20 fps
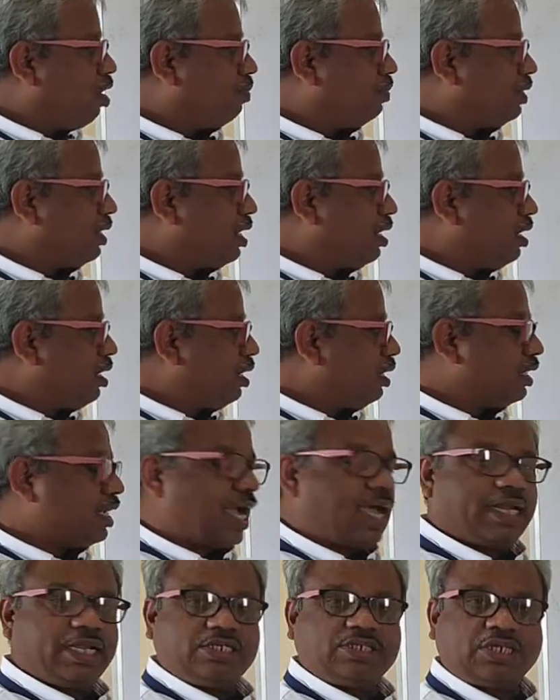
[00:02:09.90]
the
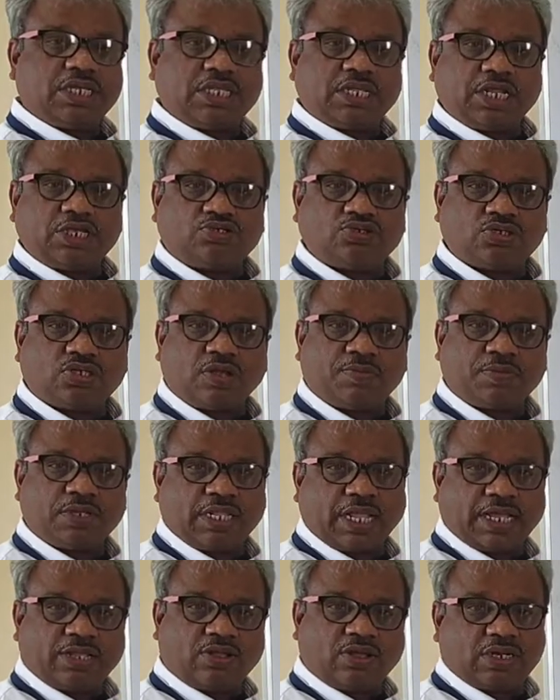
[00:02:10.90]
direction ratios of the
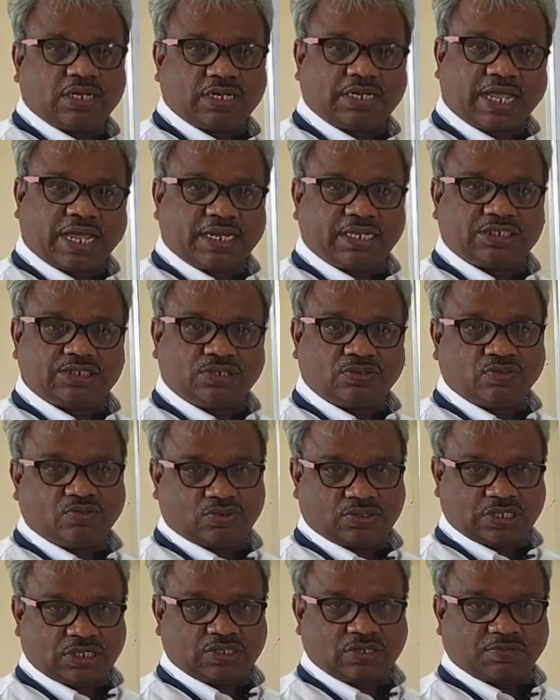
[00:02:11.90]
line or the direction
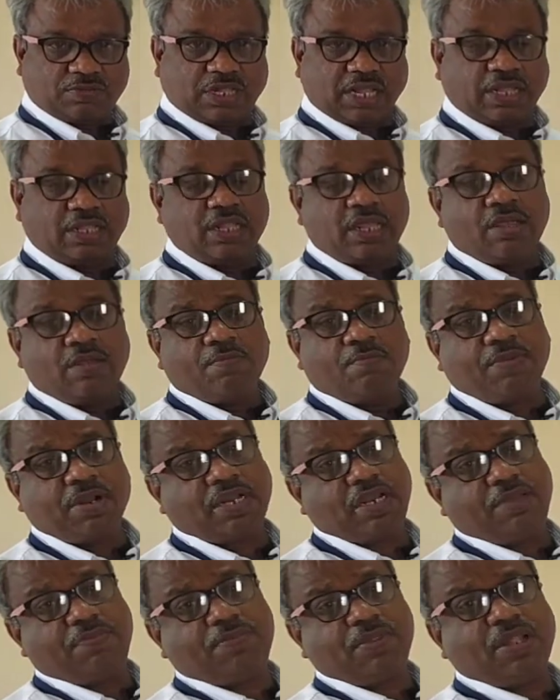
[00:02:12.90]
cosines of the line.
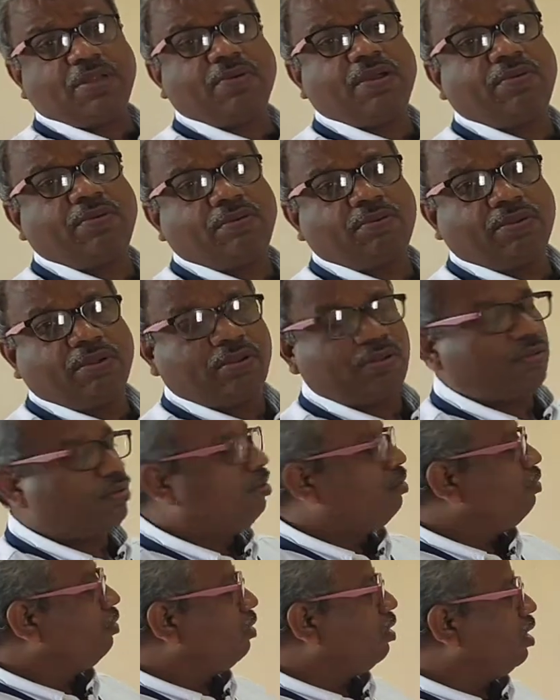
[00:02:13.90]
But if the
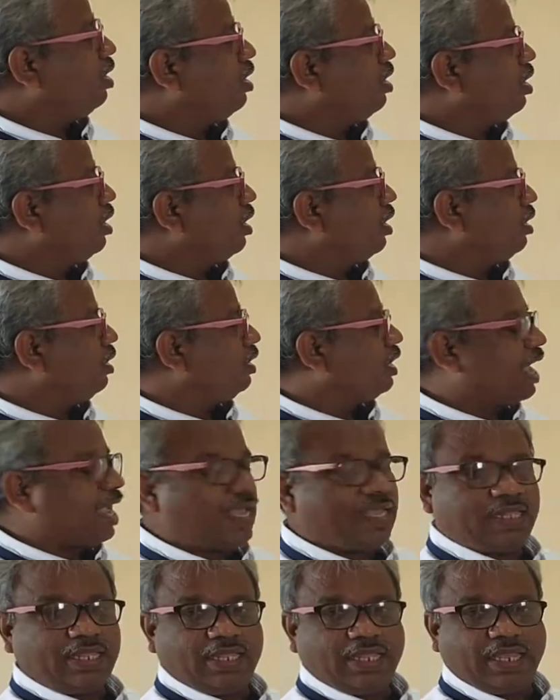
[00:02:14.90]

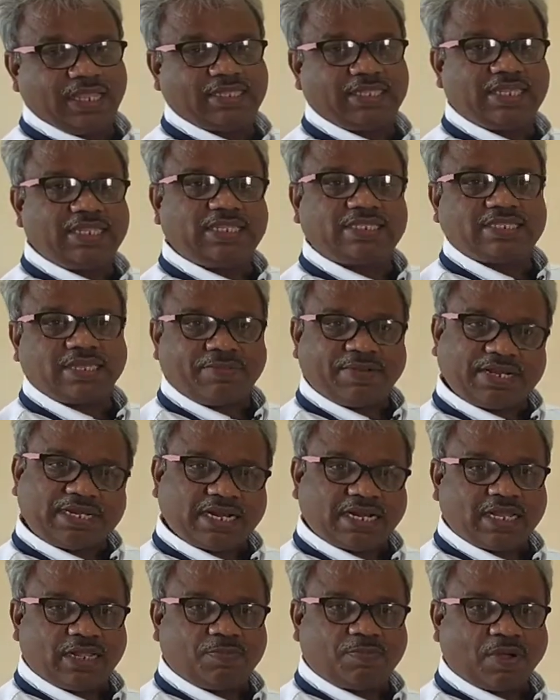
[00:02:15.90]
line is in
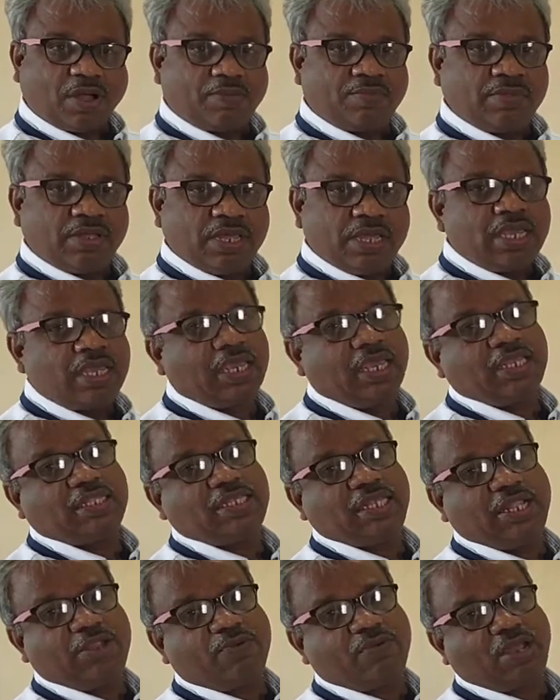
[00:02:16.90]
symmetrical form,
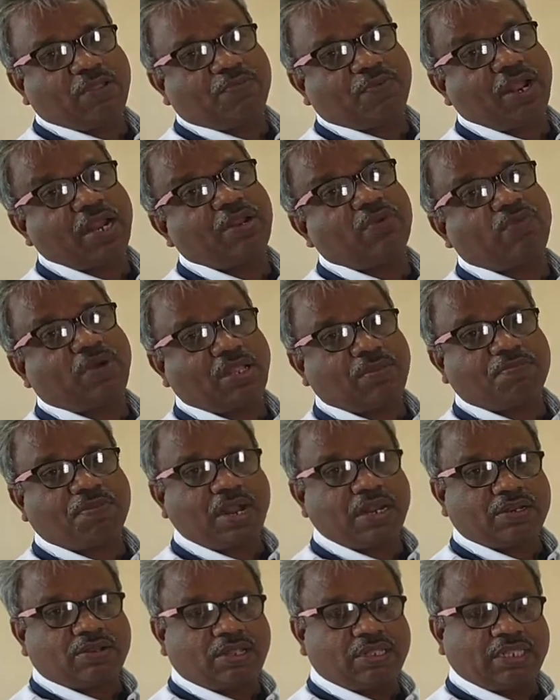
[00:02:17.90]
easily you can find one
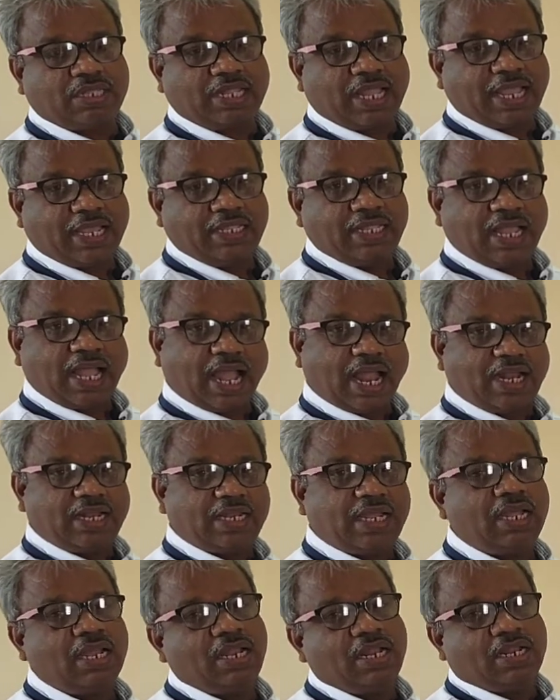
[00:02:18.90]
point on the line and
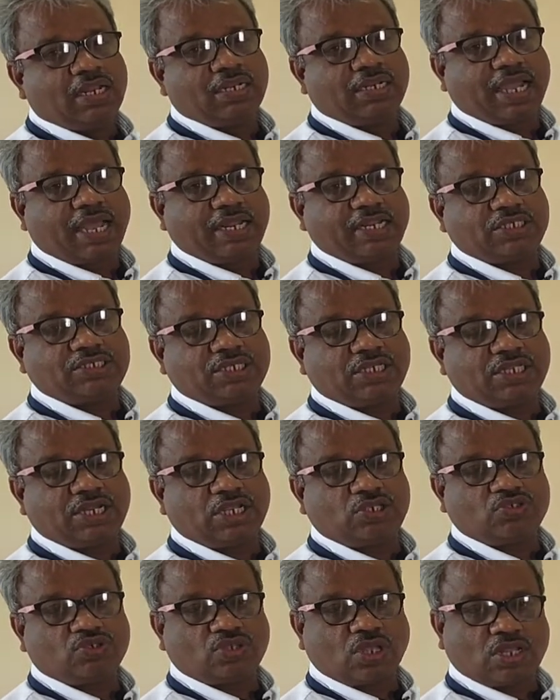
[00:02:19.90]
the direction
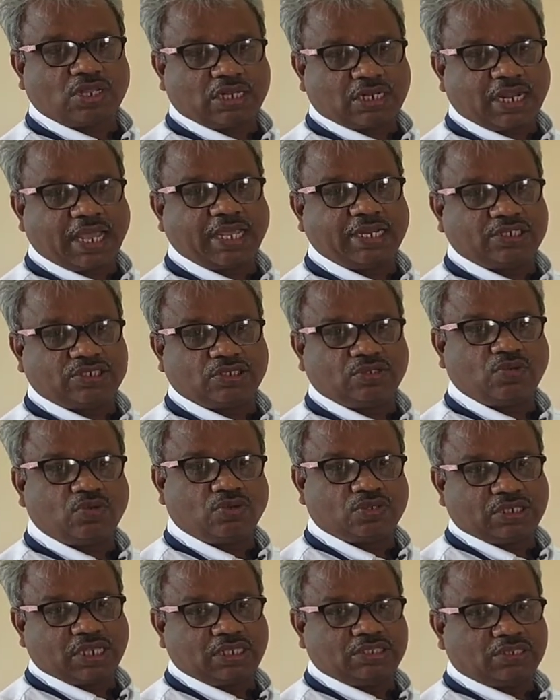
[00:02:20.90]
ratios or the direction
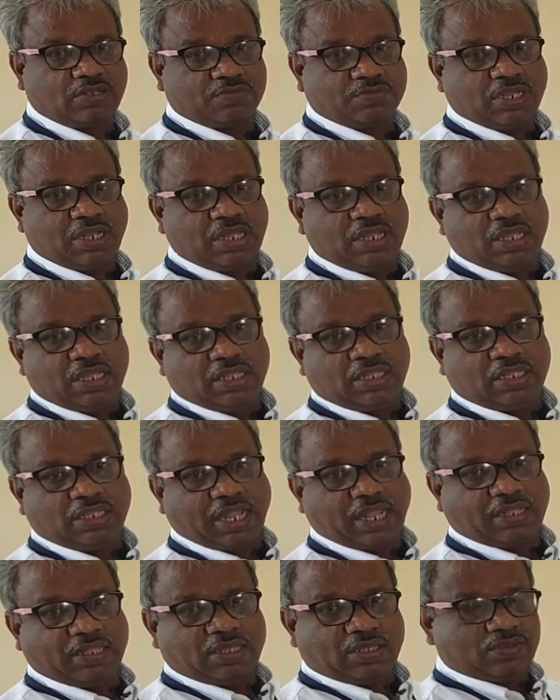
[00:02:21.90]
cosines of the
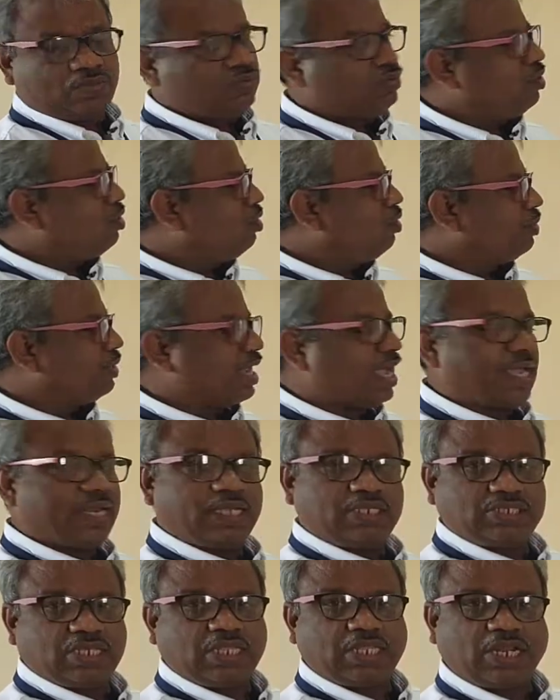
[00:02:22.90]
line. So
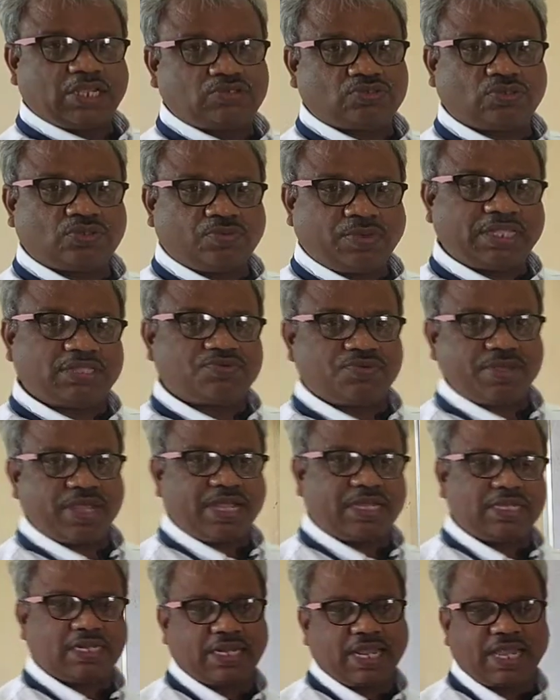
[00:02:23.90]
direction ratios, once we
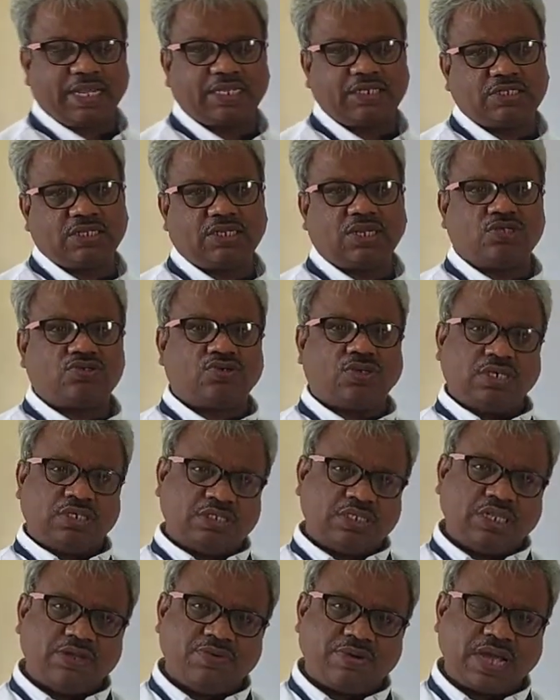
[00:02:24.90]
get the direction ratio,
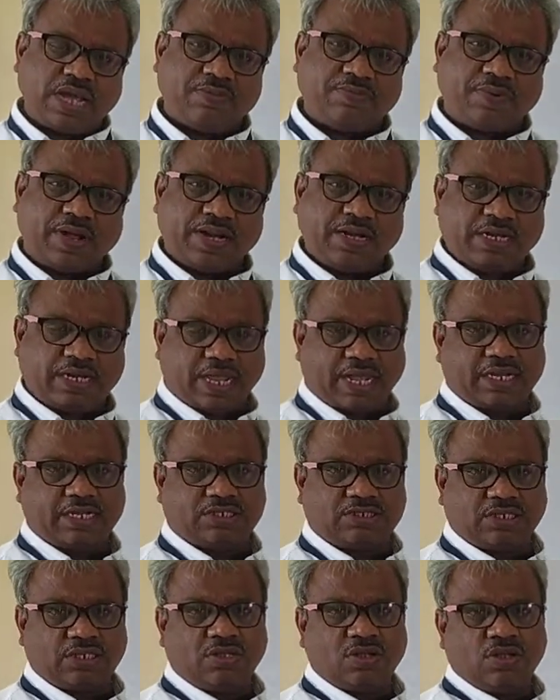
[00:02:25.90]
easily we can find the
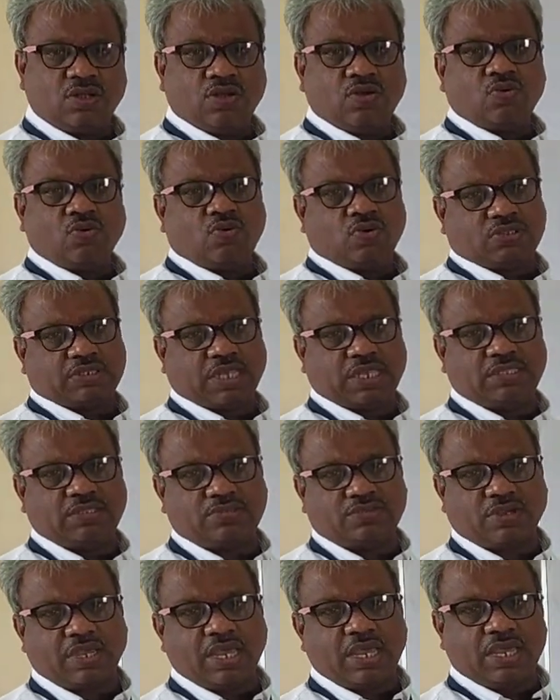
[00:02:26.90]
direction cosines.
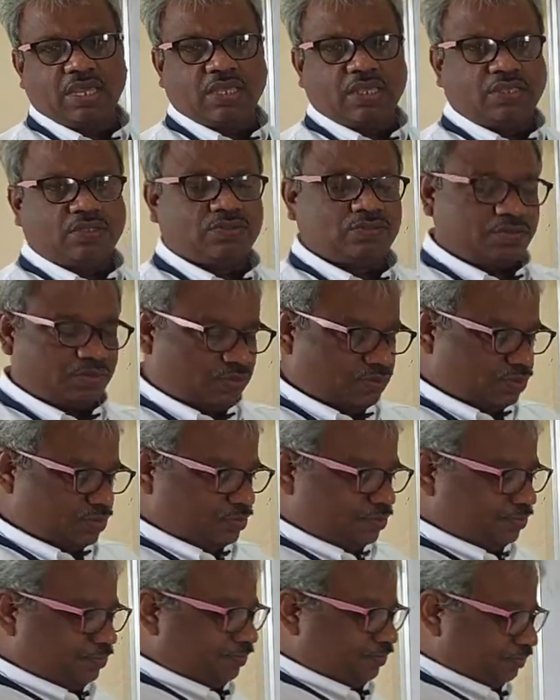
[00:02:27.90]
Okay, so
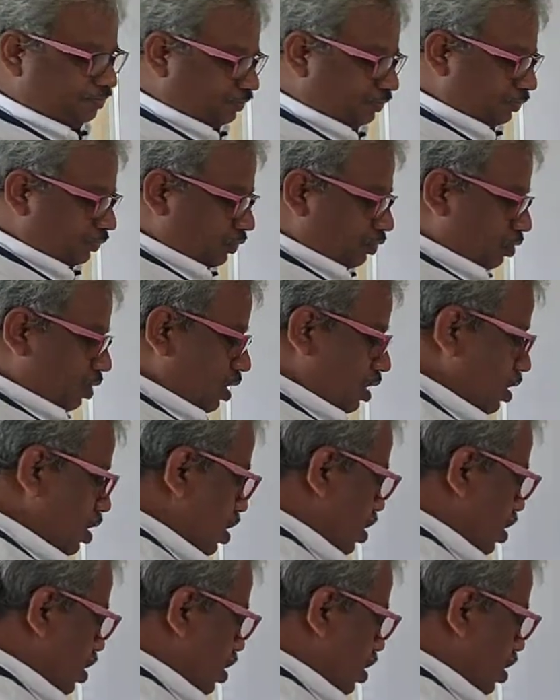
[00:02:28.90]
okay,